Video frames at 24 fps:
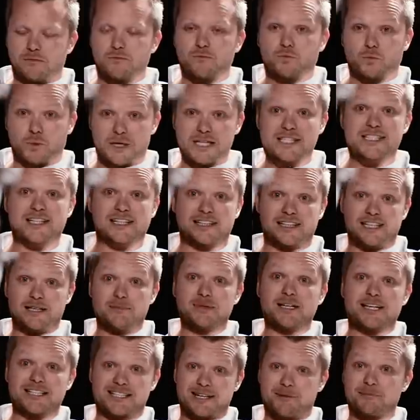Recently,
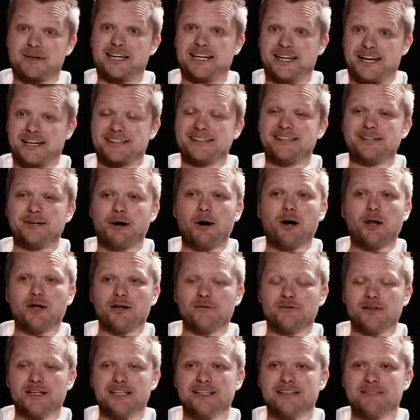because I'm connected to all
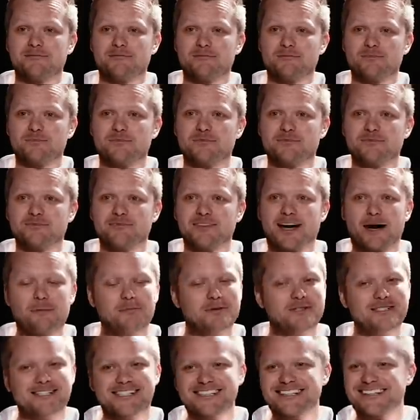of it, uh, I've
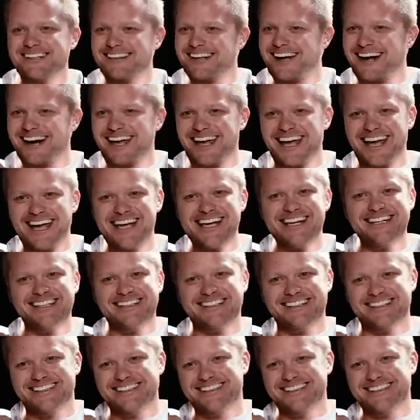been seeing a lot of hate.